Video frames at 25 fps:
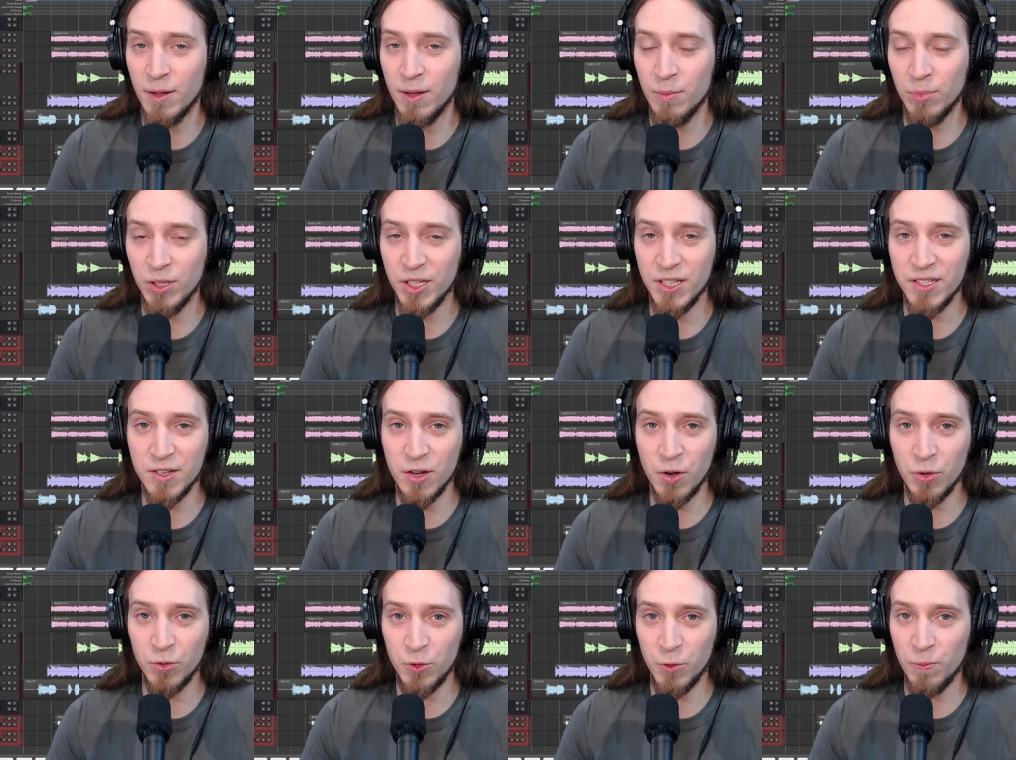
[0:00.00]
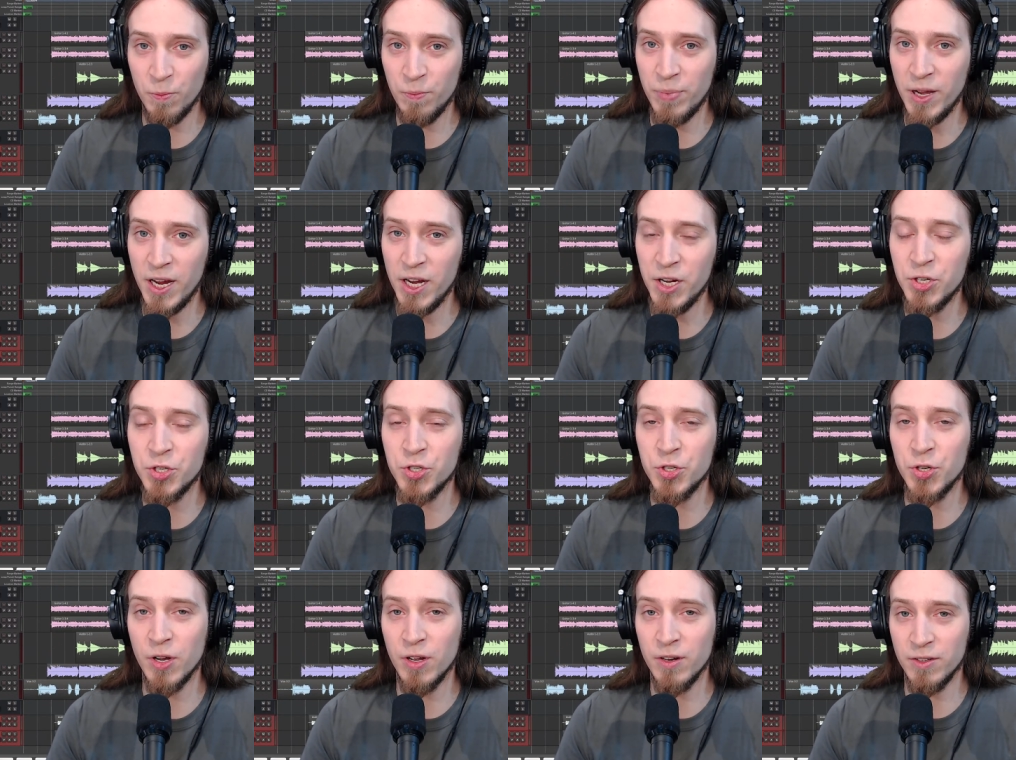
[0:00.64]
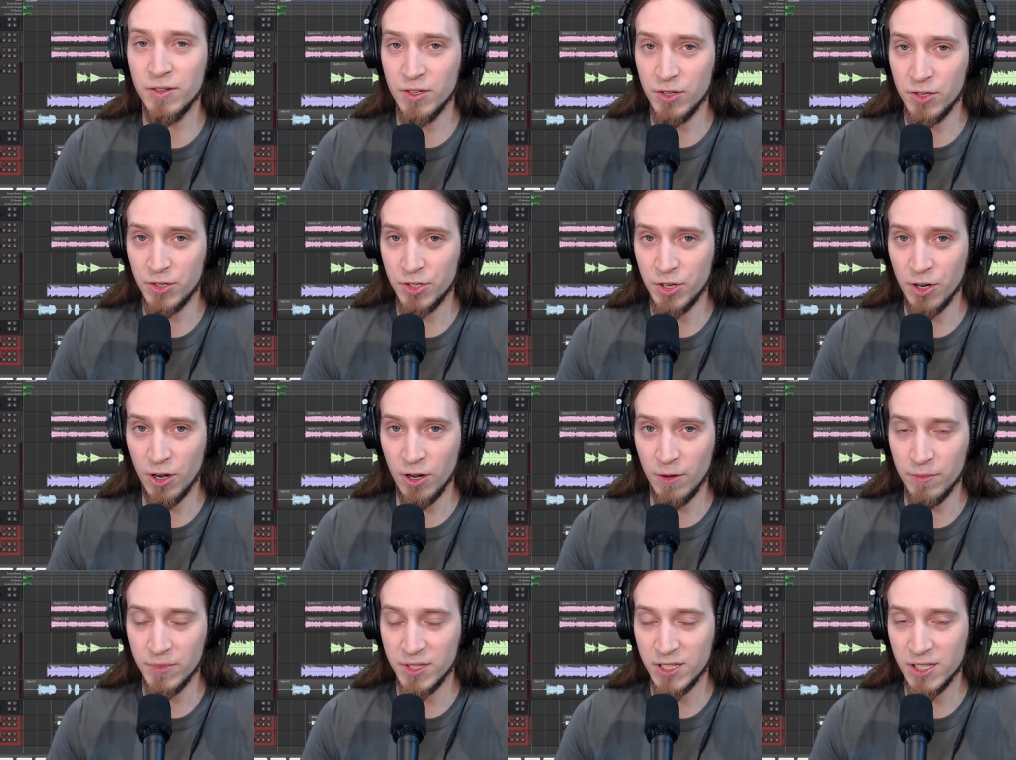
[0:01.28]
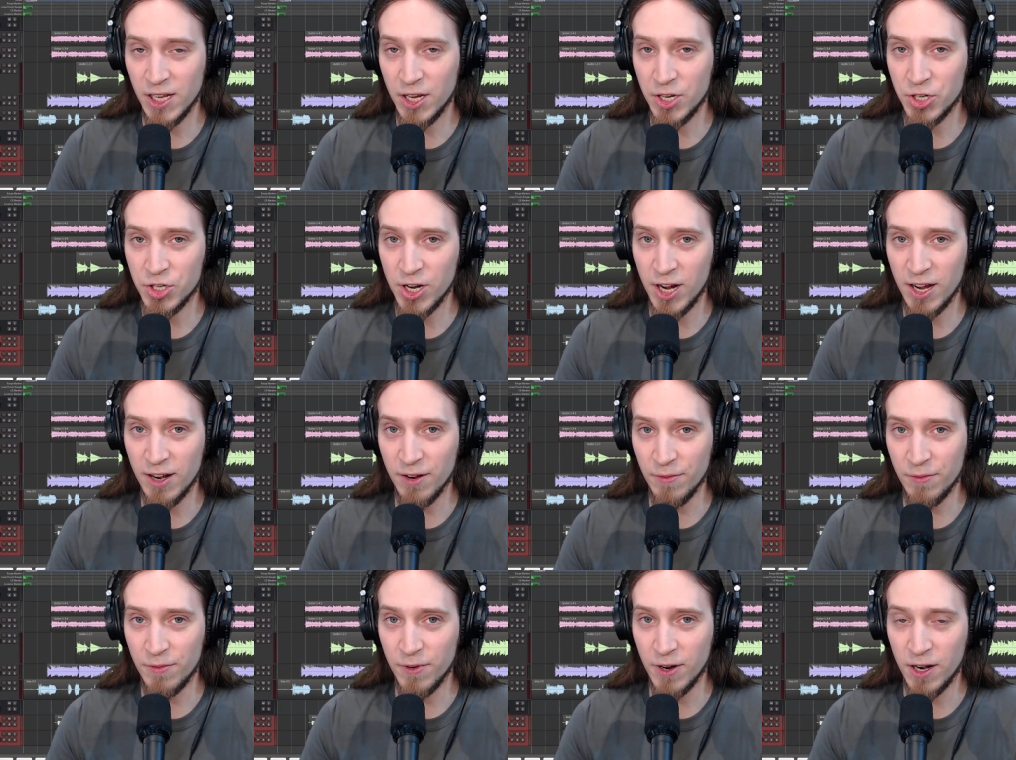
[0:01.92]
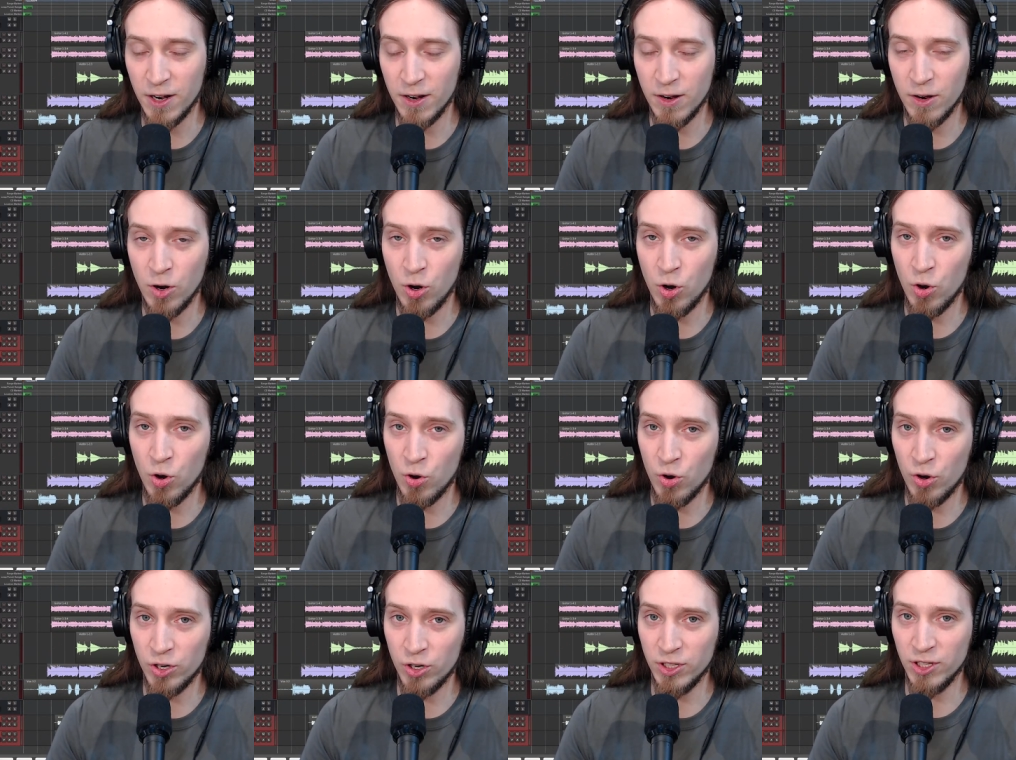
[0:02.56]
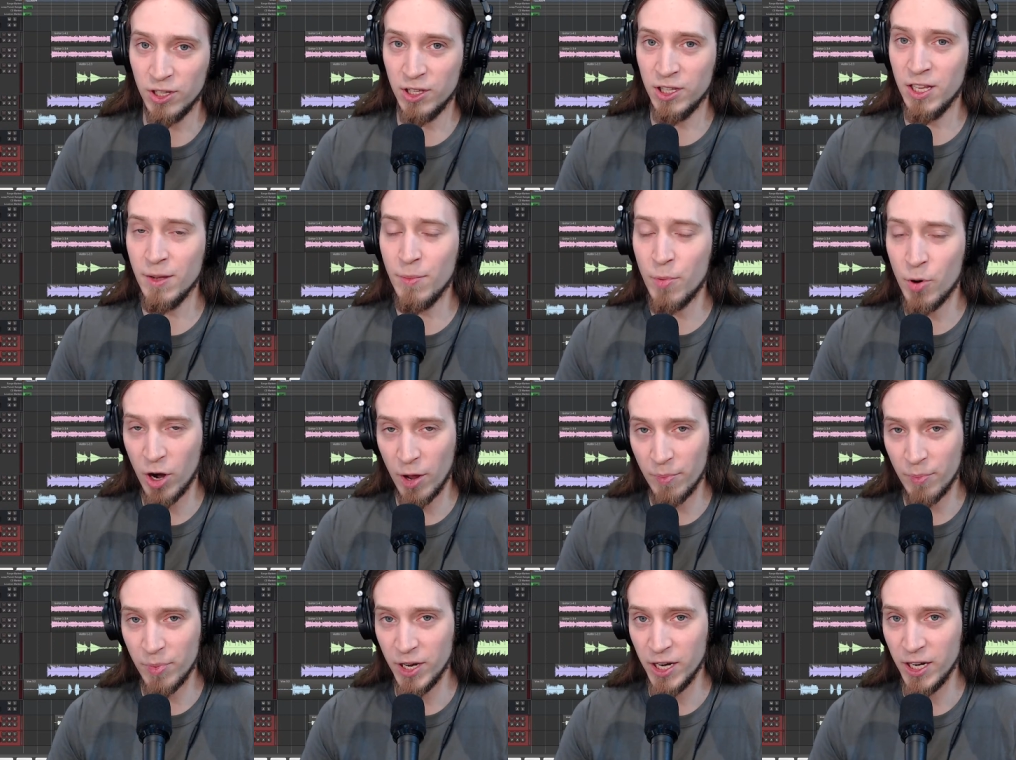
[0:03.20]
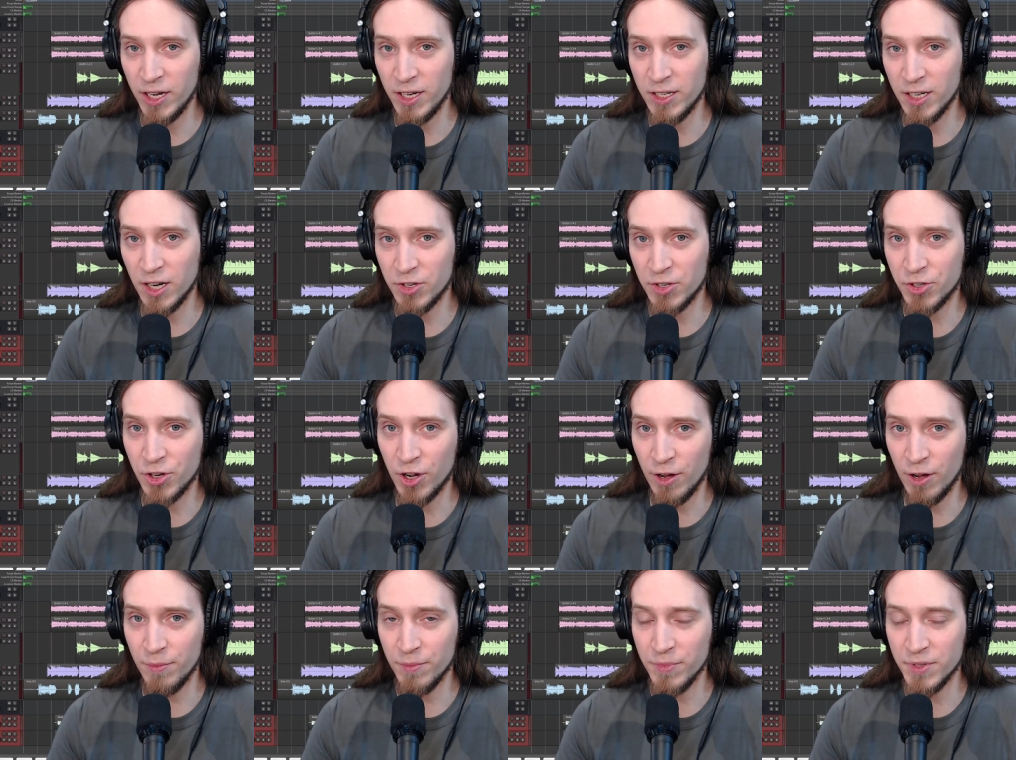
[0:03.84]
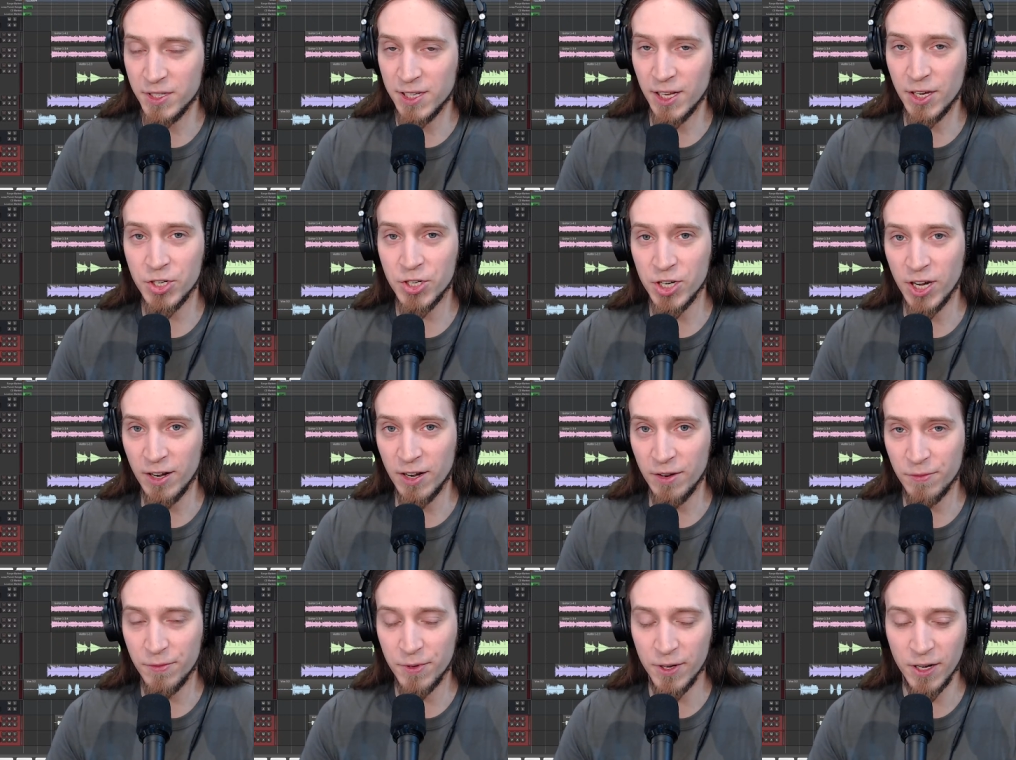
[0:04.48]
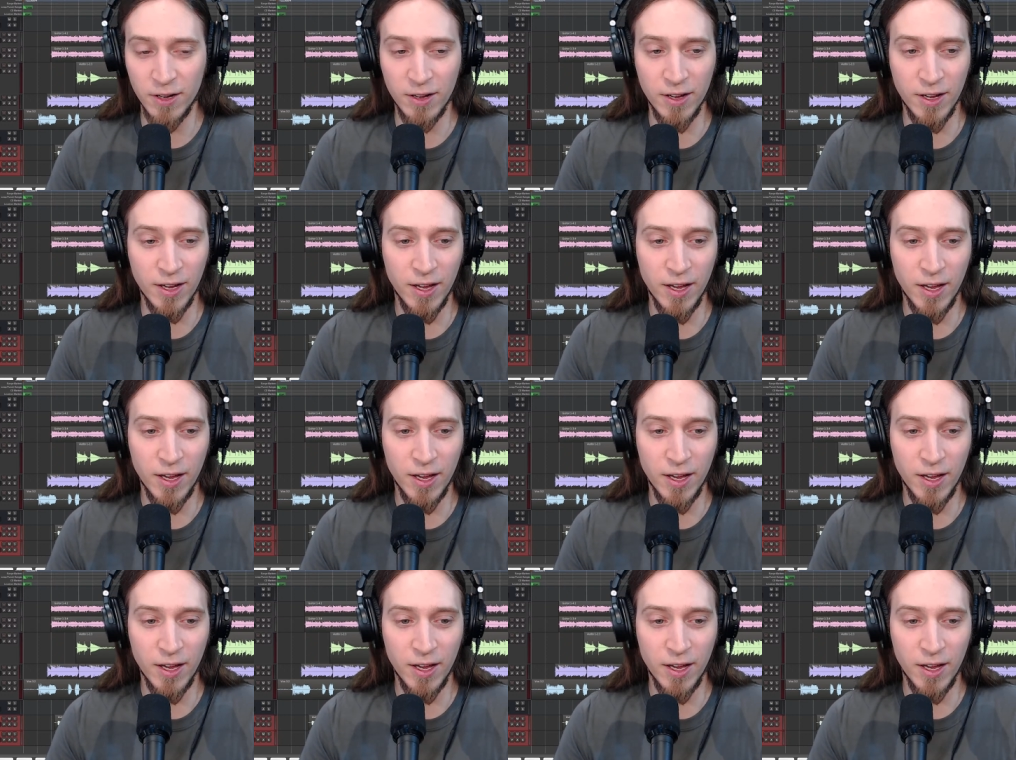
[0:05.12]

please go to patreon dot com slash unfa or liberapay dot com slash unfa,